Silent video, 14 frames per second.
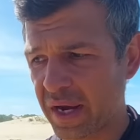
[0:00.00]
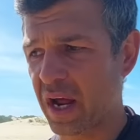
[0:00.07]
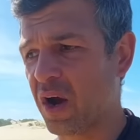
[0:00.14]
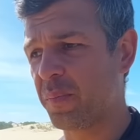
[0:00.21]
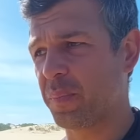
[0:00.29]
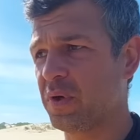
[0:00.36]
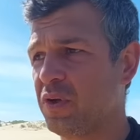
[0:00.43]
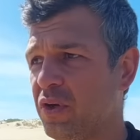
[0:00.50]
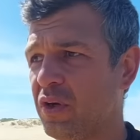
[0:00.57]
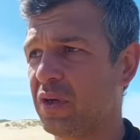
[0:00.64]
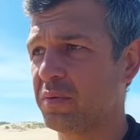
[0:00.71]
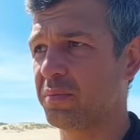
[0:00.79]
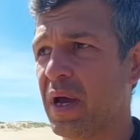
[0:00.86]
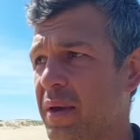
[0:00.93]
You can
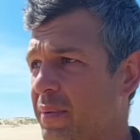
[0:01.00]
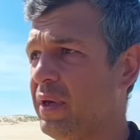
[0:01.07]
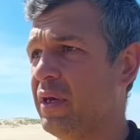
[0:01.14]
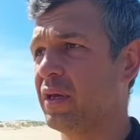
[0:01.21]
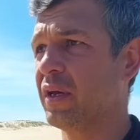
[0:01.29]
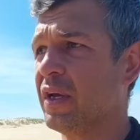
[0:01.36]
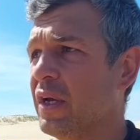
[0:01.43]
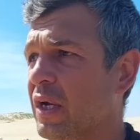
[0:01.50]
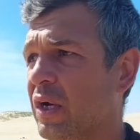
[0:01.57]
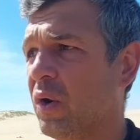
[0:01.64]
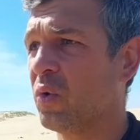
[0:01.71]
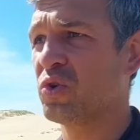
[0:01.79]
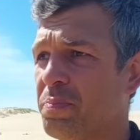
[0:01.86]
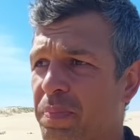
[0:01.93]
maybe launch a boat
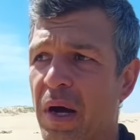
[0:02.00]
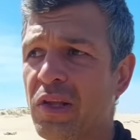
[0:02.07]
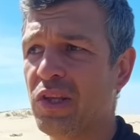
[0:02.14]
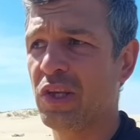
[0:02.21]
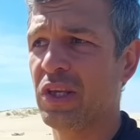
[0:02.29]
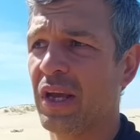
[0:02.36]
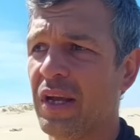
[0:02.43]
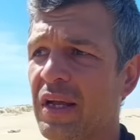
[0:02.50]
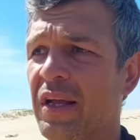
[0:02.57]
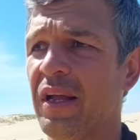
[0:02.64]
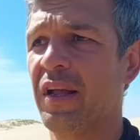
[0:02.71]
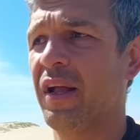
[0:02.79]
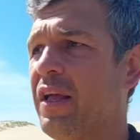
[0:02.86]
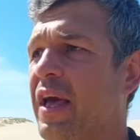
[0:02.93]
in here. Okay,
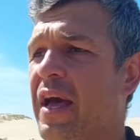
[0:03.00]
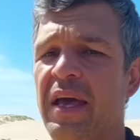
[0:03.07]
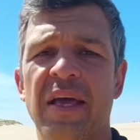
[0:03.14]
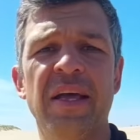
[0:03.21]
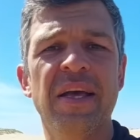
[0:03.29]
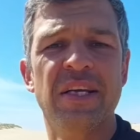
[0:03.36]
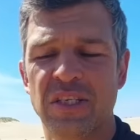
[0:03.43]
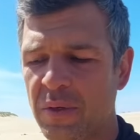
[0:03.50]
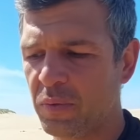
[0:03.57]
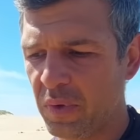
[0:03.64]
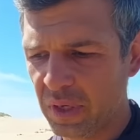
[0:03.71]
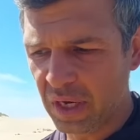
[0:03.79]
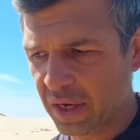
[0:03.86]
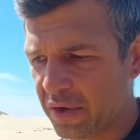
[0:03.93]
so I'm quickly going to
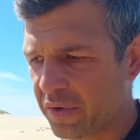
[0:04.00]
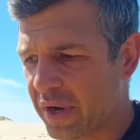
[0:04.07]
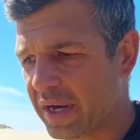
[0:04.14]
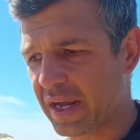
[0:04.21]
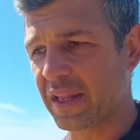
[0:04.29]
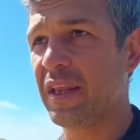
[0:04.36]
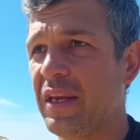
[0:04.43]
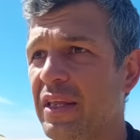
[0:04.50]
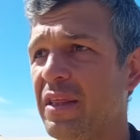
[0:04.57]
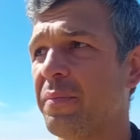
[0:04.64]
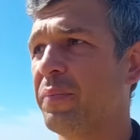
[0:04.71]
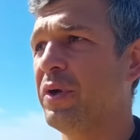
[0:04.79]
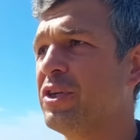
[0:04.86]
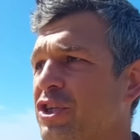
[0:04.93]
run underneath the bridge and show
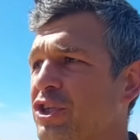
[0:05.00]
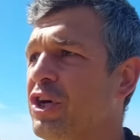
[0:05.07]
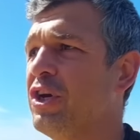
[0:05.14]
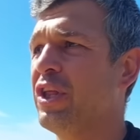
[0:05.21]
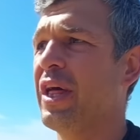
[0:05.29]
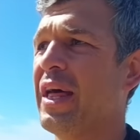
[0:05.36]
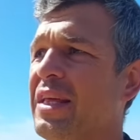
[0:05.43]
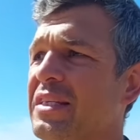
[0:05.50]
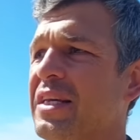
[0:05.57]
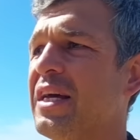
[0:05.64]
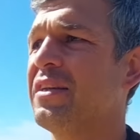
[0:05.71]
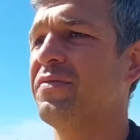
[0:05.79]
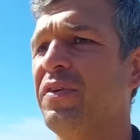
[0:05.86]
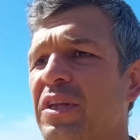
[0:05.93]
you the other side of Wilderness
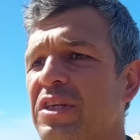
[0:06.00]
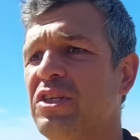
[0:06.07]
as well.